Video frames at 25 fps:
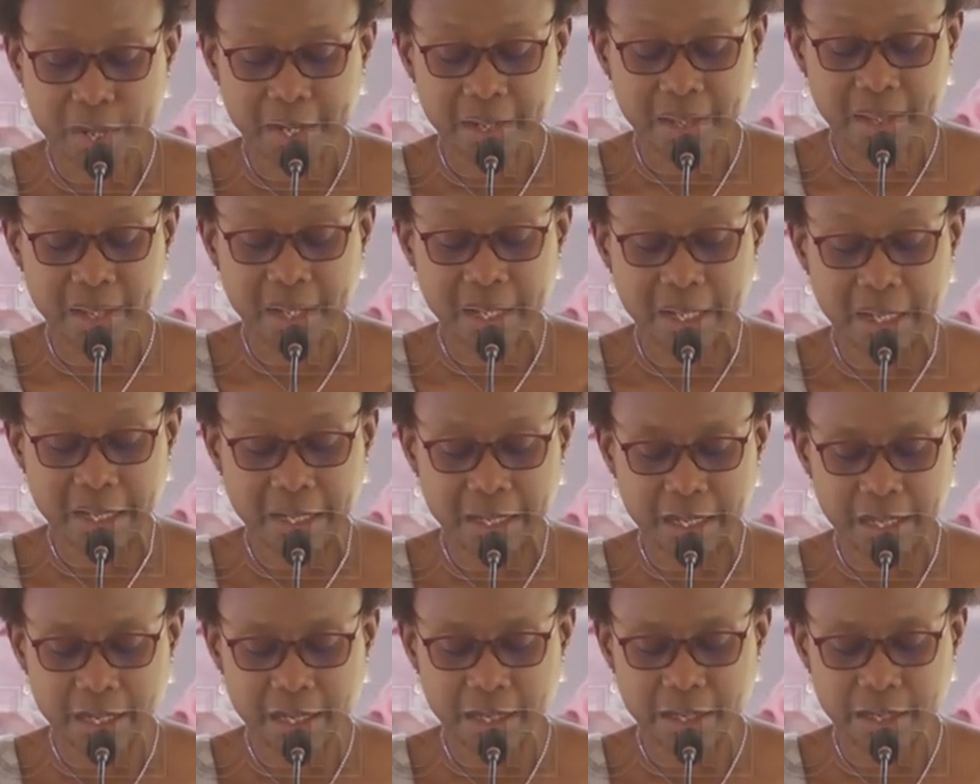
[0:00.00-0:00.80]
what they
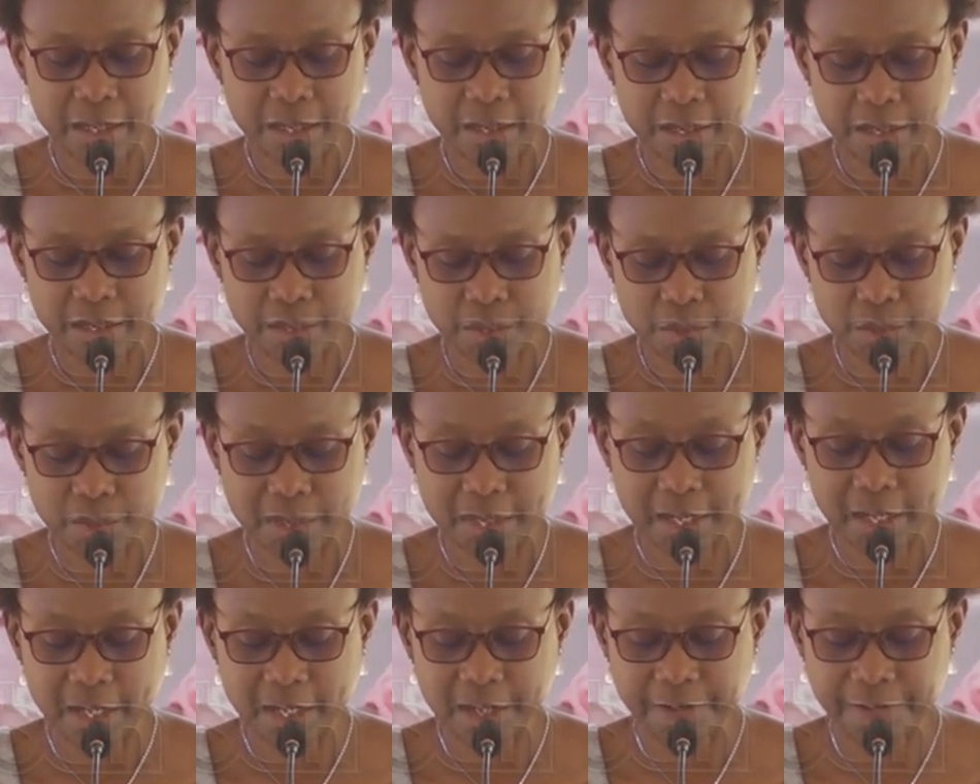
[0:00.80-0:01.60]
need to
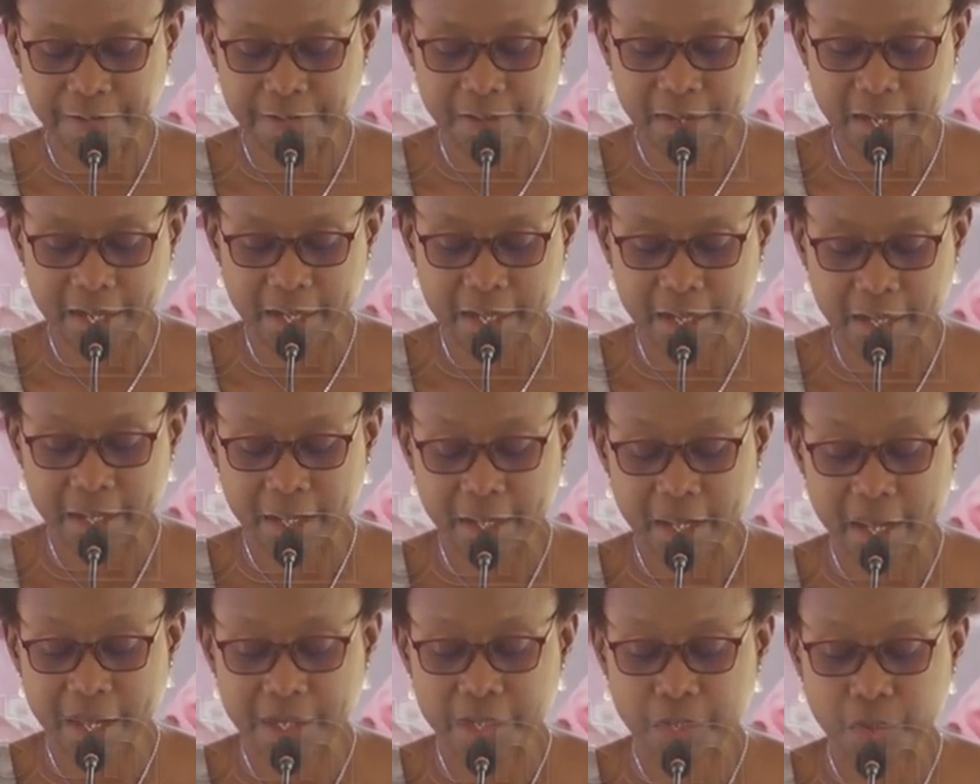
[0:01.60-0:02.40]
deliver
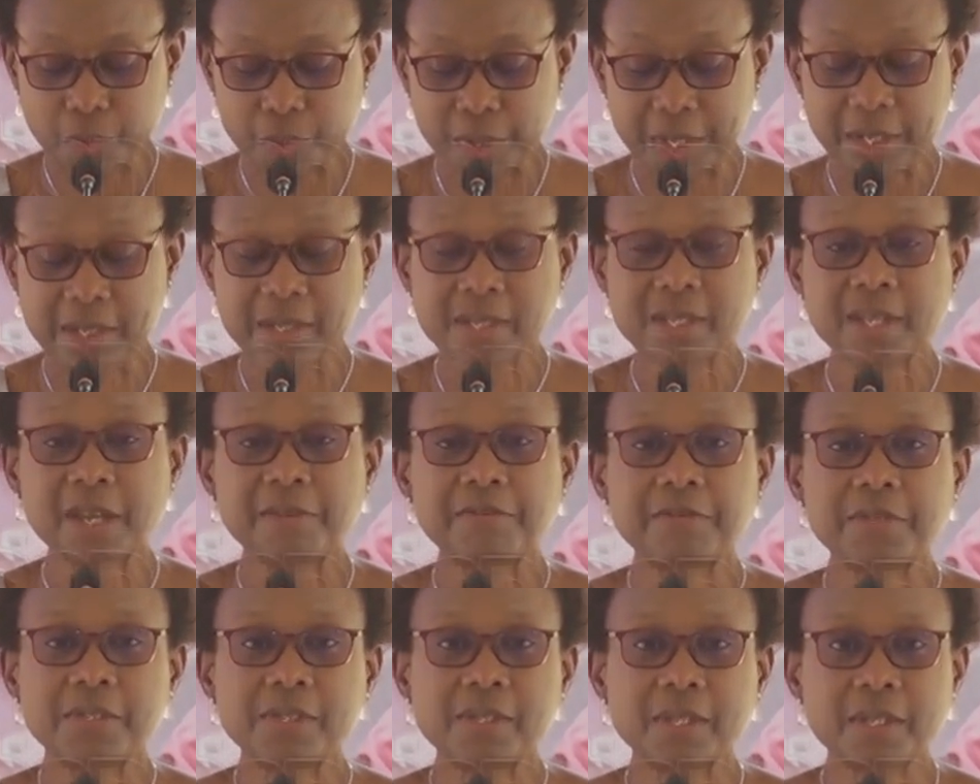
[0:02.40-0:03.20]
adequate
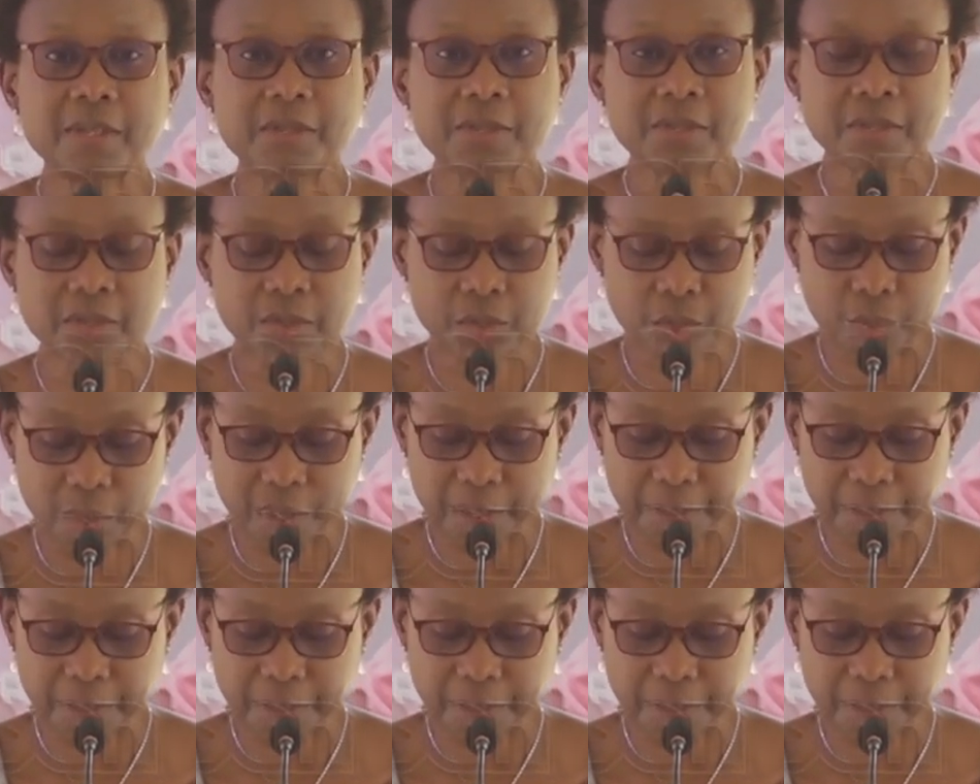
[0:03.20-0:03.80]
services to